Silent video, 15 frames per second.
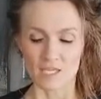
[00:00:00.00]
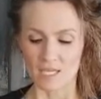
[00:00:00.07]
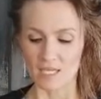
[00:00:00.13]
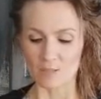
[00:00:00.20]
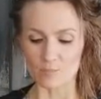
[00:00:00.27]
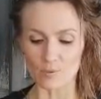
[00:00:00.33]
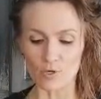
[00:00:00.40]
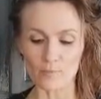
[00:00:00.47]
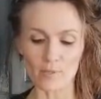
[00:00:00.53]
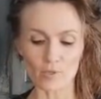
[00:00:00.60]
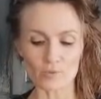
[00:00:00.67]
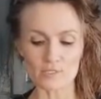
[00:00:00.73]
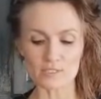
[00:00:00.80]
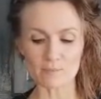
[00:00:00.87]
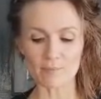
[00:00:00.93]
It
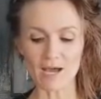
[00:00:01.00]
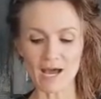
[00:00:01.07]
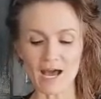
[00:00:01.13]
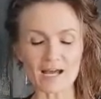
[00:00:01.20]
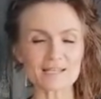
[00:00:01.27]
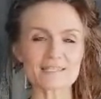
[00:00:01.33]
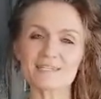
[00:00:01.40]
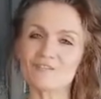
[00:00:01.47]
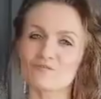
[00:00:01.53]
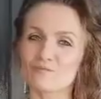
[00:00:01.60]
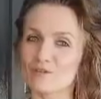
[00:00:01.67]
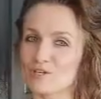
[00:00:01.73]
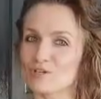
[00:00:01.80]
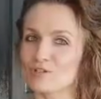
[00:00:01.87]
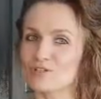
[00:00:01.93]
promotes positive
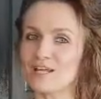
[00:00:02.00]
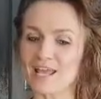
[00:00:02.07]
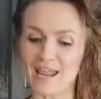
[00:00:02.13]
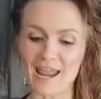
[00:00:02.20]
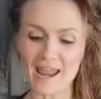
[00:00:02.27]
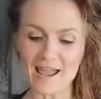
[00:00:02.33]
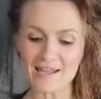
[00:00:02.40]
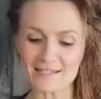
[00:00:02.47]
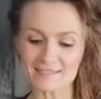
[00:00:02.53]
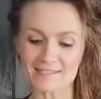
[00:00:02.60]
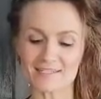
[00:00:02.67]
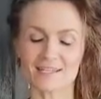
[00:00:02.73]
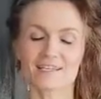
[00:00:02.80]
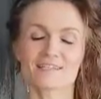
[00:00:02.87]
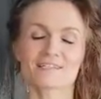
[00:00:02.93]
mood and
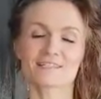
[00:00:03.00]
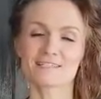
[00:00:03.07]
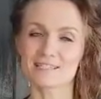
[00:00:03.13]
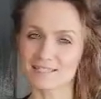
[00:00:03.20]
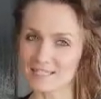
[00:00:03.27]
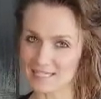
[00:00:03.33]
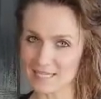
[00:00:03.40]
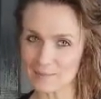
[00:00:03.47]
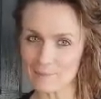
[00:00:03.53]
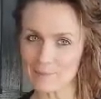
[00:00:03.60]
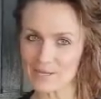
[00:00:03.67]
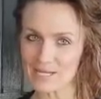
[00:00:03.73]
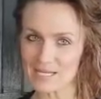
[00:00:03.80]
sleep.